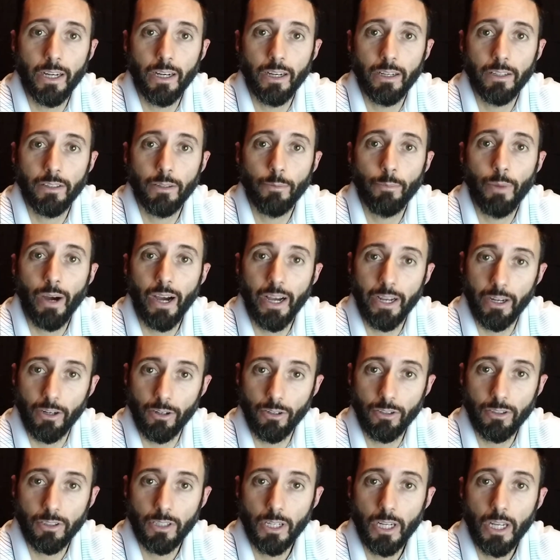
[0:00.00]
the
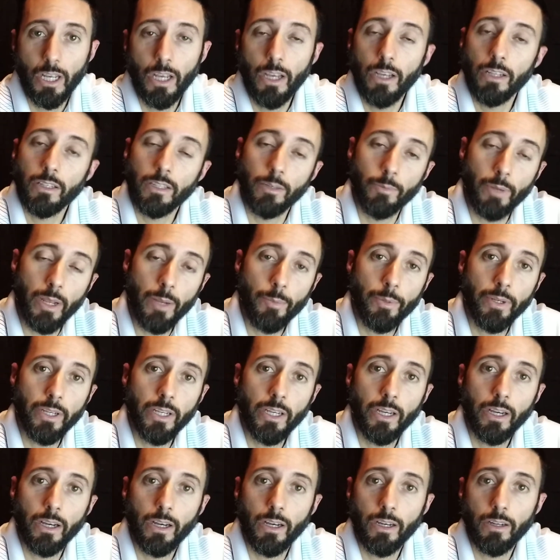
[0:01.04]
buyers to maybe
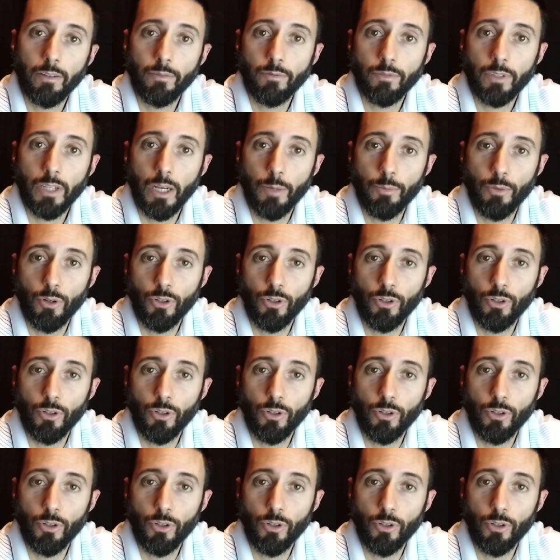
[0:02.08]
come